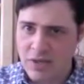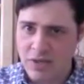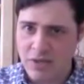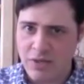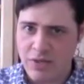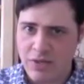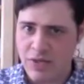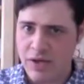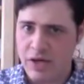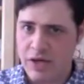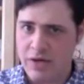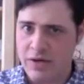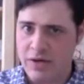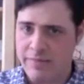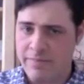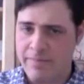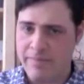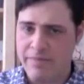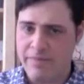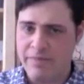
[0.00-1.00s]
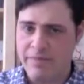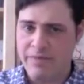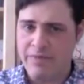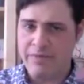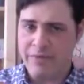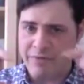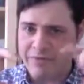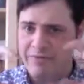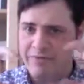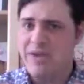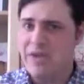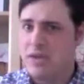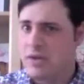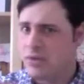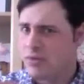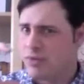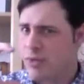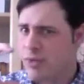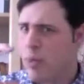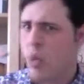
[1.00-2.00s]
the
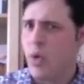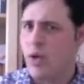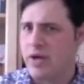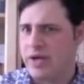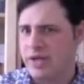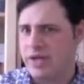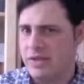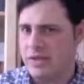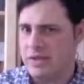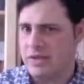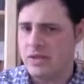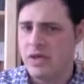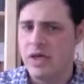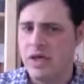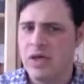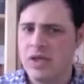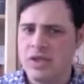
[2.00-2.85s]
fulfilled reward is.